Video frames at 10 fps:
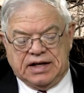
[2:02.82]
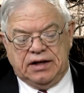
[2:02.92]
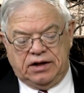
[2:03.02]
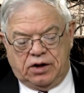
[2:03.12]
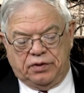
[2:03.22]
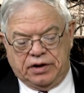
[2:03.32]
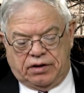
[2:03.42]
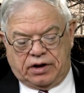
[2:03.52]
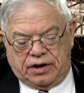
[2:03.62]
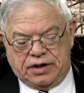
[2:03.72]
didn't go into
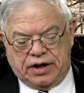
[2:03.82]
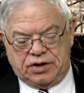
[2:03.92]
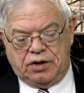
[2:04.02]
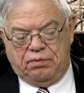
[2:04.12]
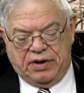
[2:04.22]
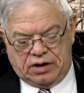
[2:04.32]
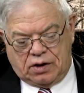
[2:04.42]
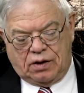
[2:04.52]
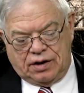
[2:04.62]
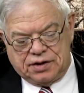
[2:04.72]
architecture
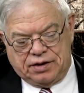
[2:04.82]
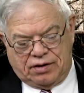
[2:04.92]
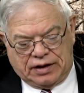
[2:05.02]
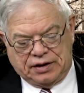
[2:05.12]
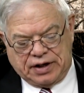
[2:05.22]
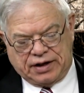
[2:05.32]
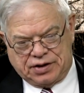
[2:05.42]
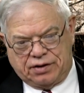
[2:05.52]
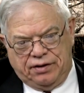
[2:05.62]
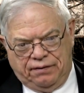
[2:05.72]
because the architects
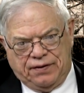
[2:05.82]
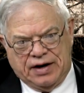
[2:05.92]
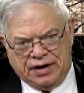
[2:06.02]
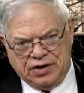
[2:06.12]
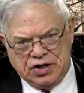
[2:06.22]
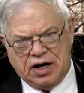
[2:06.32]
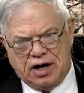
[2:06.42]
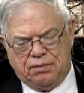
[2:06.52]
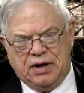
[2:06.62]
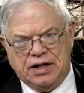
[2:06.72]
couldn't find a
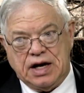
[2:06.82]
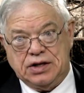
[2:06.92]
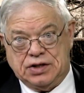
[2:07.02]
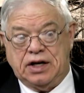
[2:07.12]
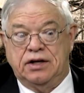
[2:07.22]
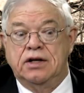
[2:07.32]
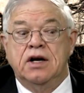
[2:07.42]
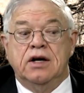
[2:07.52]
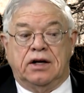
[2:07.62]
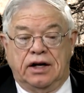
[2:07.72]
job, and they said,
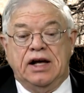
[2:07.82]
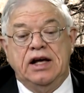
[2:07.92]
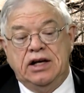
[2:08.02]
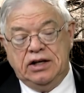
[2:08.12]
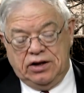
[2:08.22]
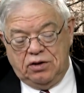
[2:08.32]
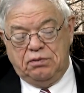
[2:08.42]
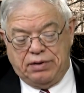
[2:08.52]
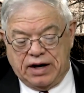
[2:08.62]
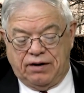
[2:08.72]
Lee, you
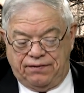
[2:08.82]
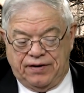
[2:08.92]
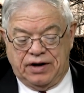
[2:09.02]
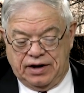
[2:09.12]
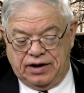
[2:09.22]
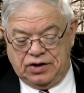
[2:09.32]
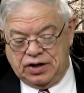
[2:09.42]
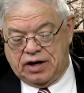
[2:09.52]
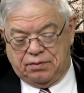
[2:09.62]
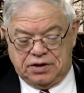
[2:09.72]
better find a
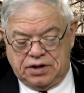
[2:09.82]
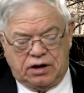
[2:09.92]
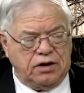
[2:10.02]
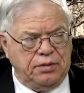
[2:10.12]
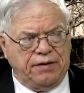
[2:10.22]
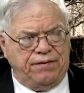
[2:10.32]
job that's not going to be